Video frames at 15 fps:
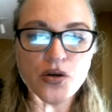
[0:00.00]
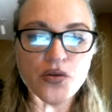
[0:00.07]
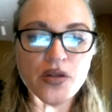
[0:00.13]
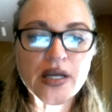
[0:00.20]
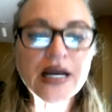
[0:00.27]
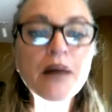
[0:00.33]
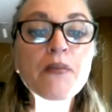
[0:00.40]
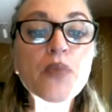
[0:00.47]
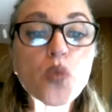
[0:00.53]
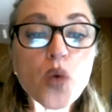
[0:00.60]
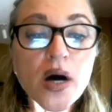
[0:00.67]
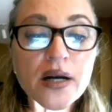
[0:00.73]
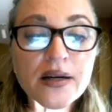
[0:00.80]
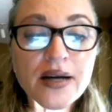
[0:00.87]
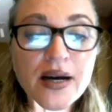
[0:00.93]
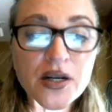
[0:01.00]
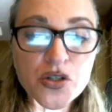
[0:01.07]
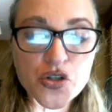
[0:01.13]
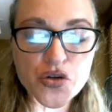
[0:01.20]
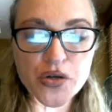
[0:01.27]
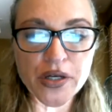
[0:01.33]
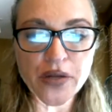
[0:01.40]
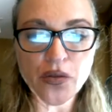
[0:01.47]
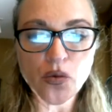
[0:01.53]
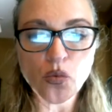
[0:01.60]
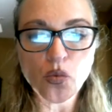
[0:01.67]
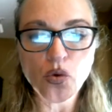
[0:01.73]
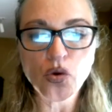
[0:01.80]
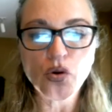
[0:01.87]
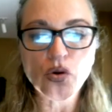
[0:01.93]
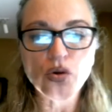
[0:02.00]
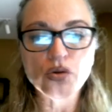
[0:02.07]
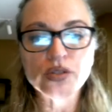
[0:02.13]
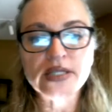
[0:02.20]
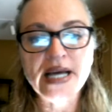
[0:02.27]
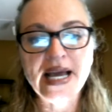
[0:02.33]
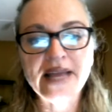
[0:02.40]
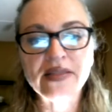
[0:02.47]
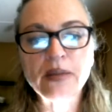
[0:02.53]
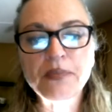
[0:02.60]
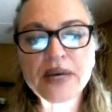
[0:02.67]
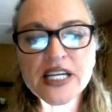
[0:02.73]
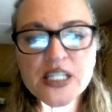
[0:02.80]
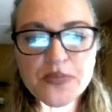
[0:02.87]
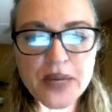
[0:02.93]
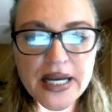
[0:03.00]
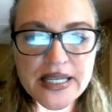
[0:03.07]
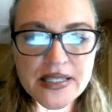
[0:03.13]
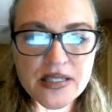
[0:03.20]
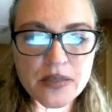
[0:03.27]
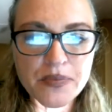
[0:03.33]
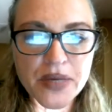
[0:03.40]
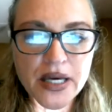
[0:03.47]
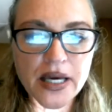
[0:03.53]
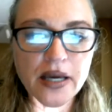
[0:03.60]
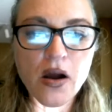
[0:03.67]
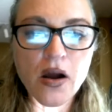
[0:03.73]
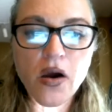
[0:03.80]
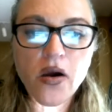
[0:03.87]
the number one country in the world and the best place to be.